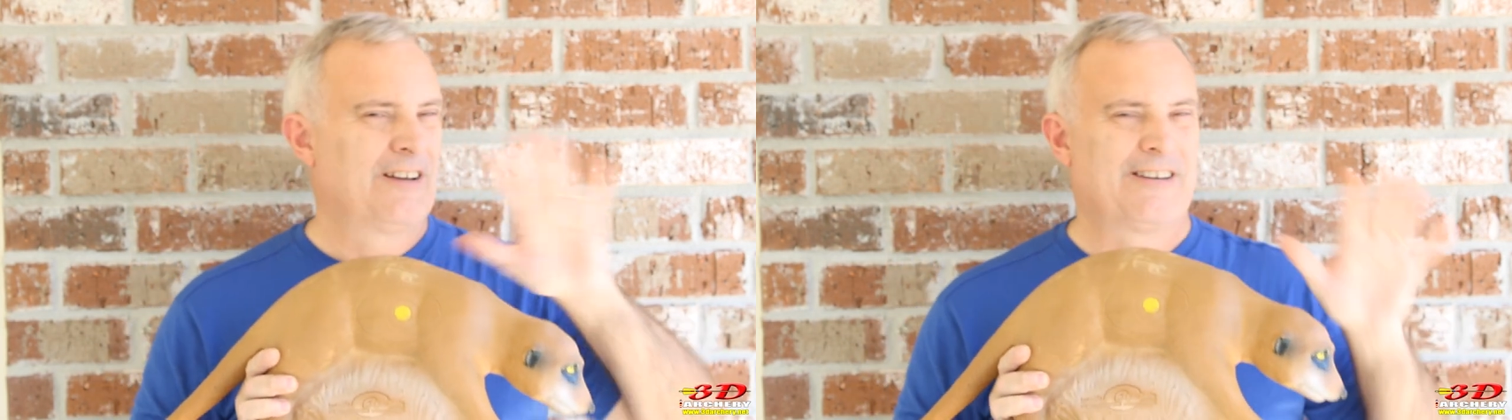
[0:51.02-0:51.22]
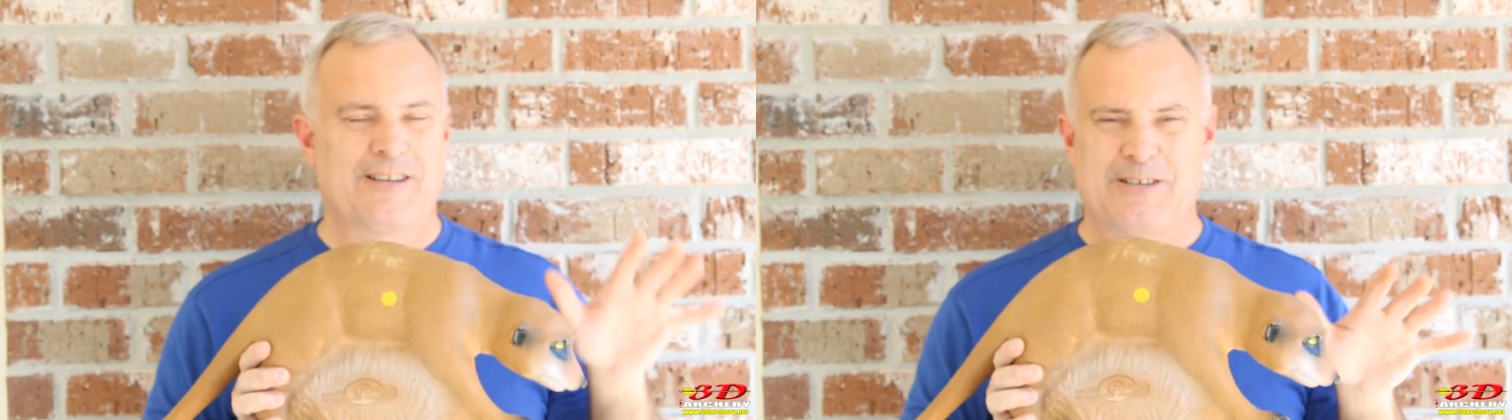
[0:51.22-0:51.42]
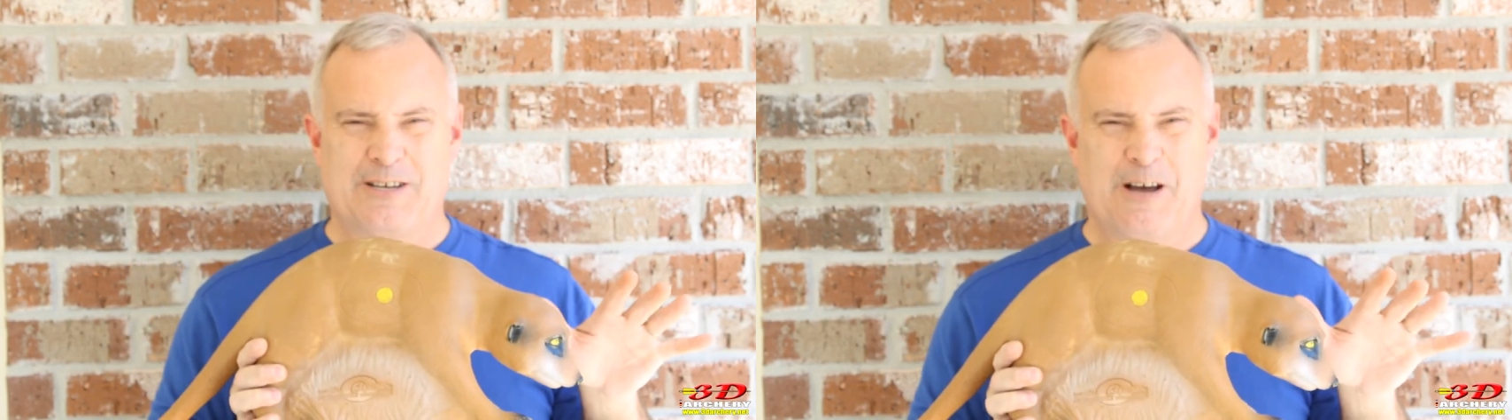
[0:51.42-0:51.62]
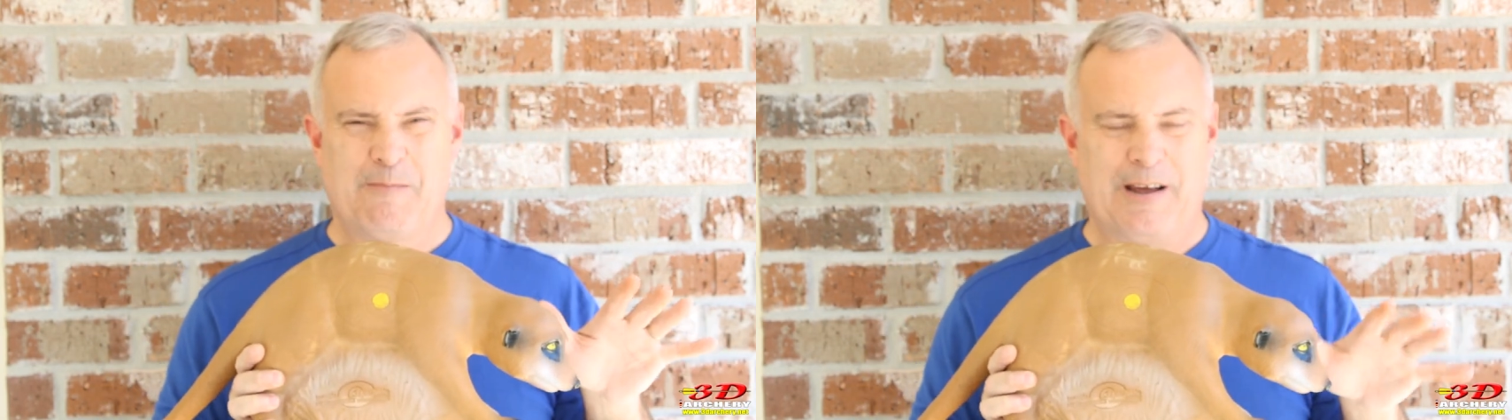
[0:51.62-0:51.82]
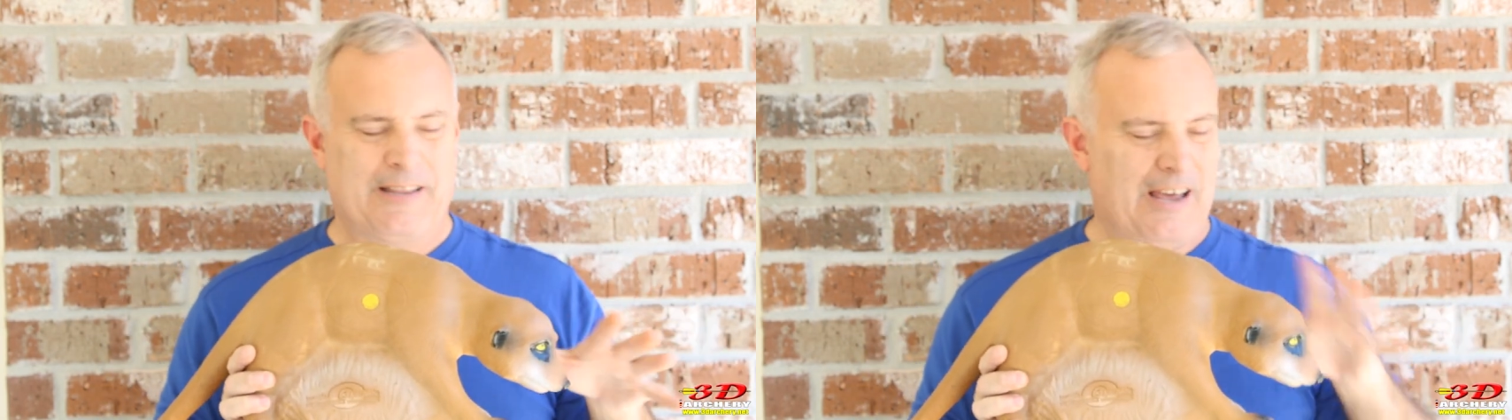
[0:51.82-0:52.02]
Doesn't
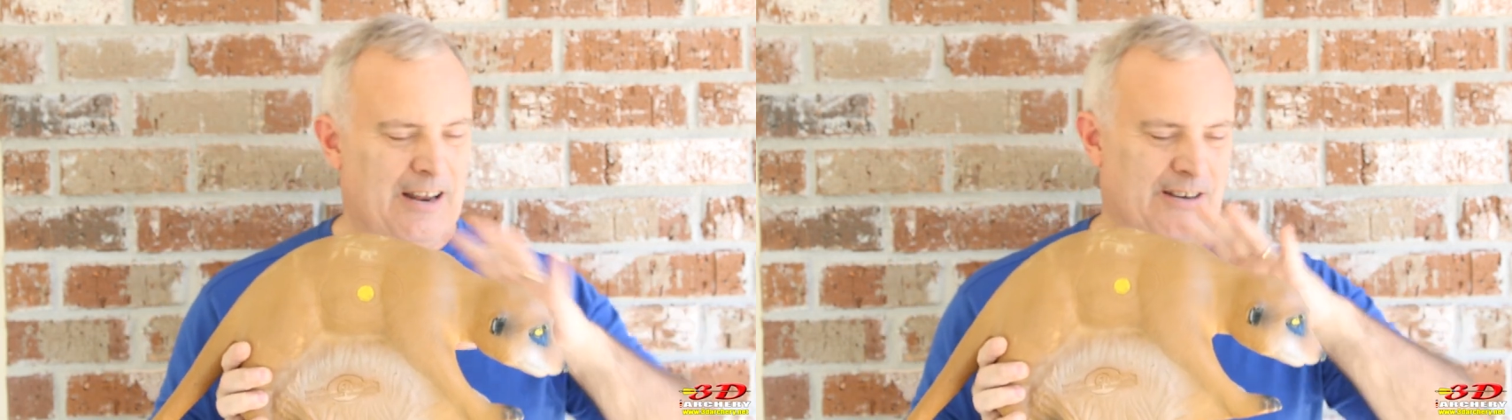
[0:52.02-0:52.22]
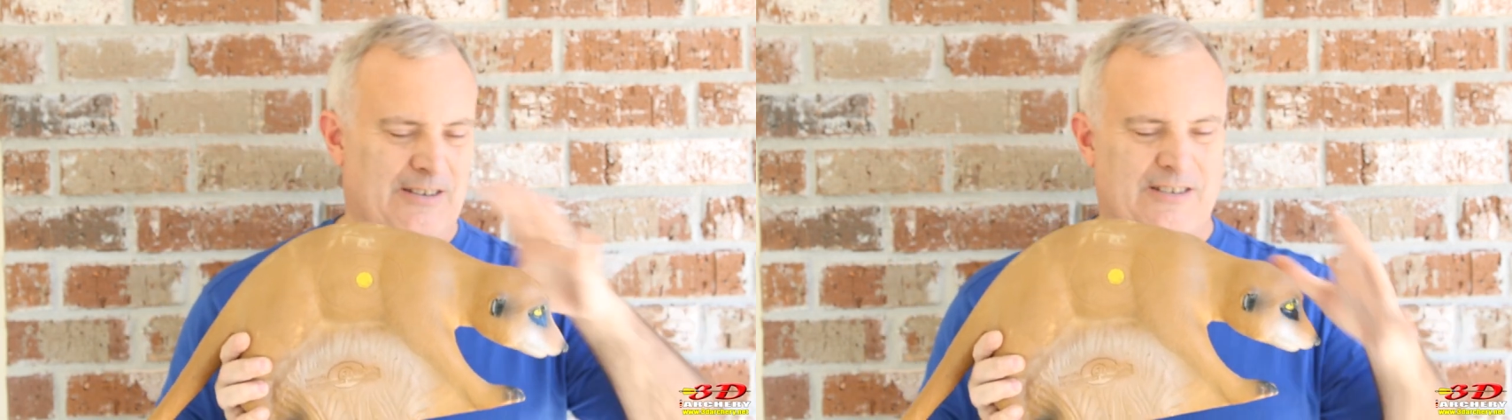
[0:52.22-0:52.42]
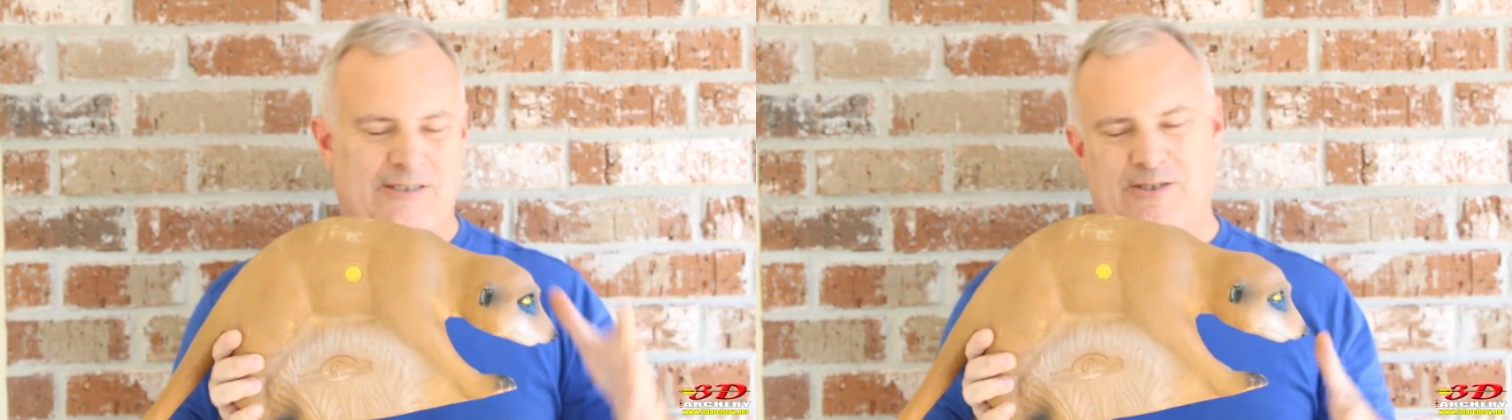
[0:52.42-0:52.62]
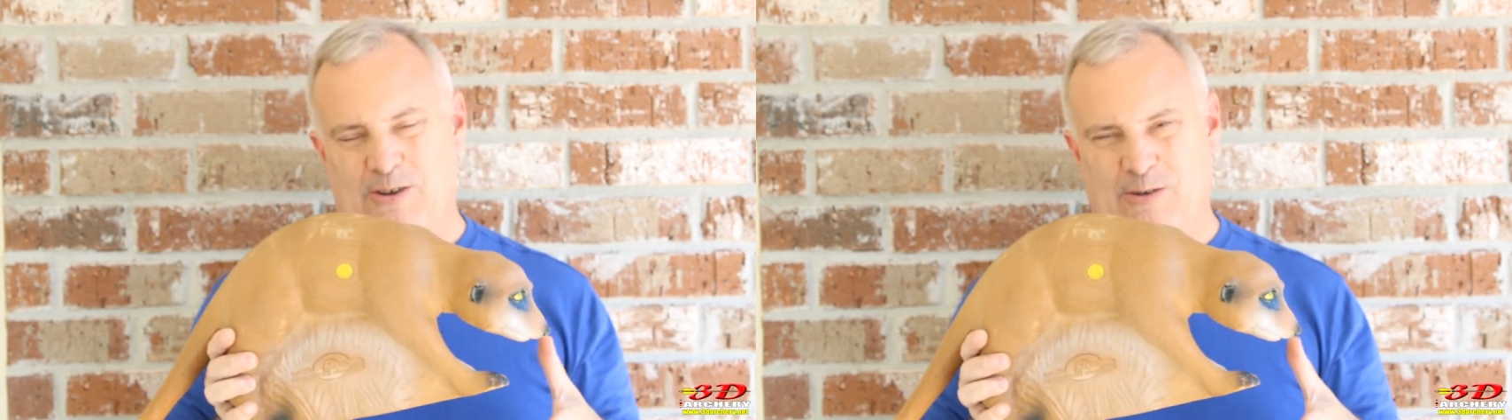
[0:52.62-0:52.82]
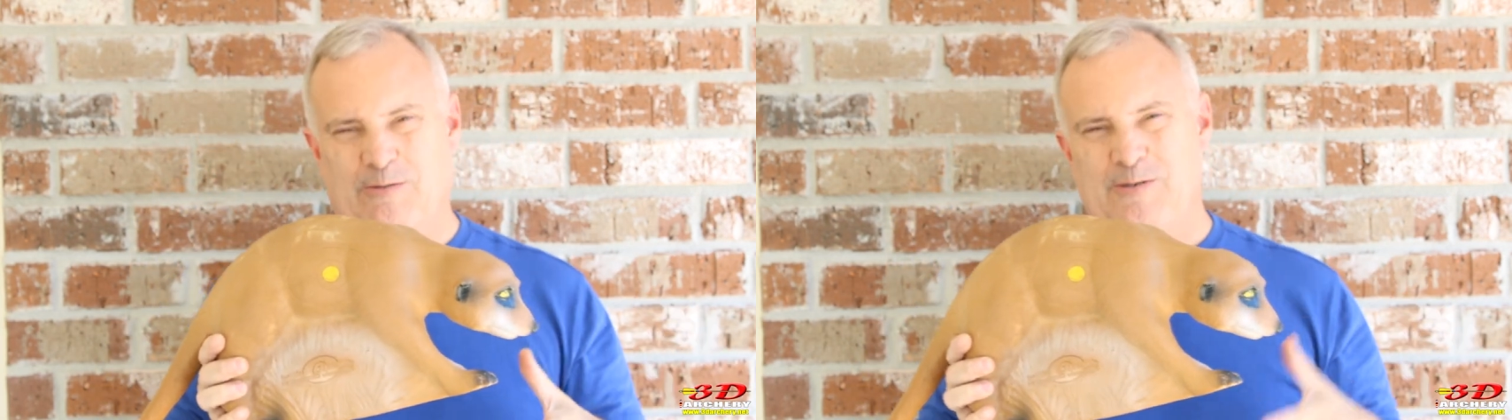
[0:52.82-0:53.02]
come like that,
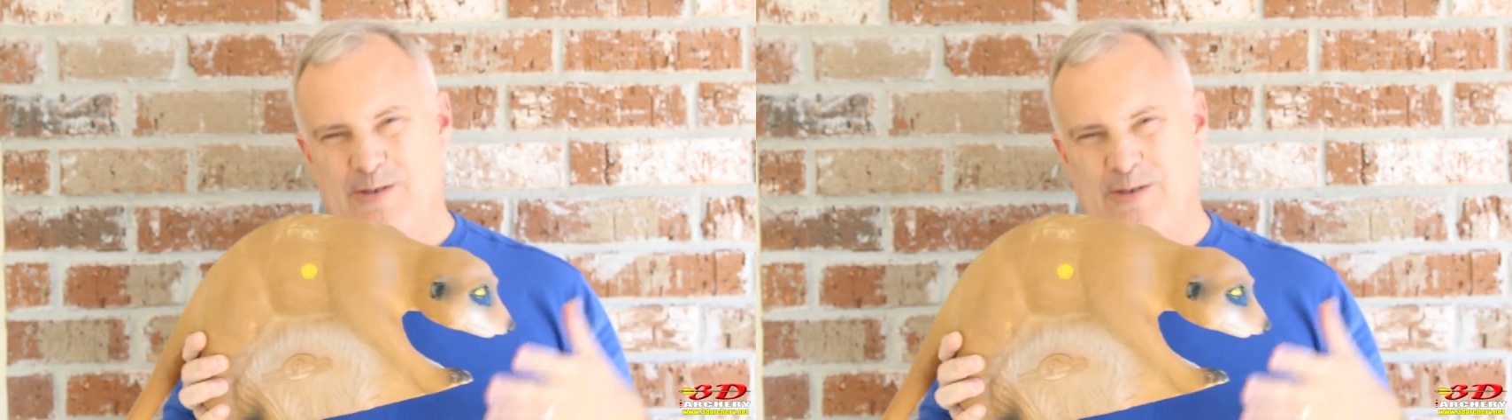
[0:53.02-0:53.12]
so